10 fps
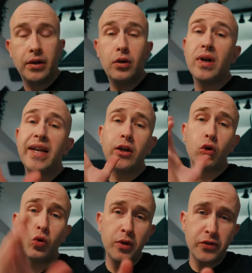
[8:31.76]
Oh, and I
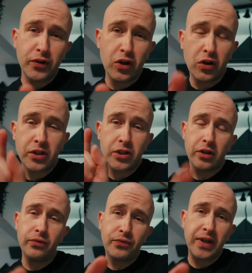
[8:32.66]
almost forgot,
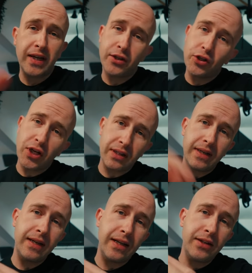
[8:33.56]
don't forget to check the
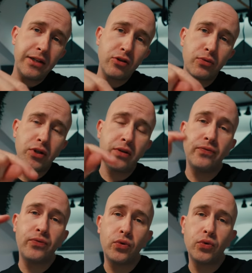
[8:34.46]
link in the description
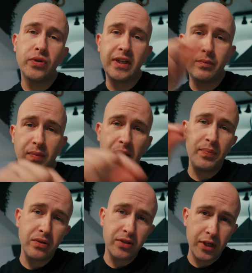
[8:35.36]
for the Black
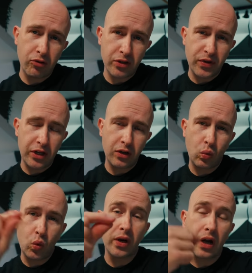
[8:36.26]
Belt Secrets video,
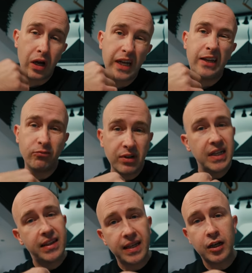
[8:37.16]
what I
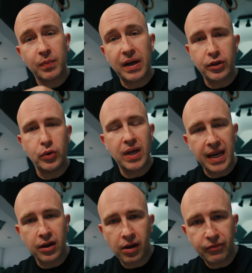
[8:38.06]
really think about
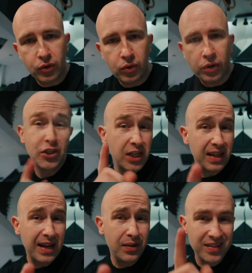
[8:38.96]
UK knife law. Check
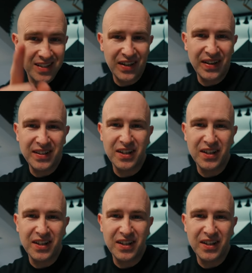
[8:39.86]
that out and see you next